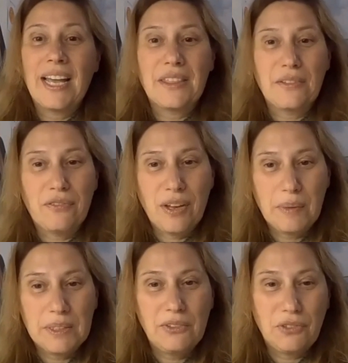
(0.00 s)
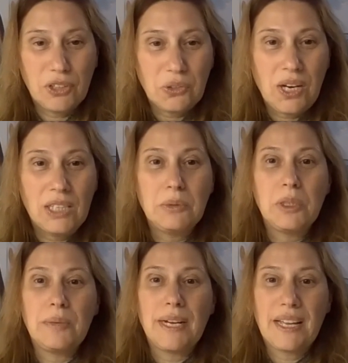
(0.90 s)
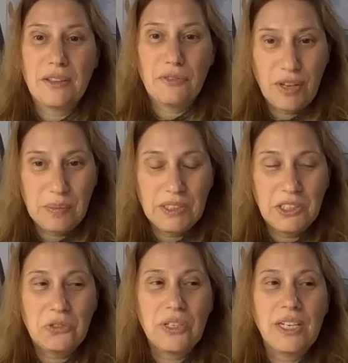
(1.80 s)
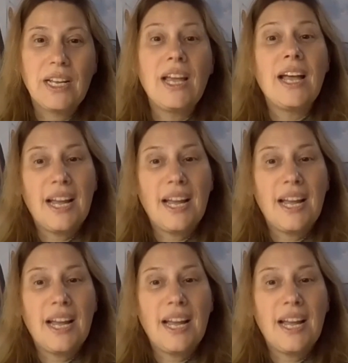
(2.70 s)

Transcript: had the family photo album, I had the family tree,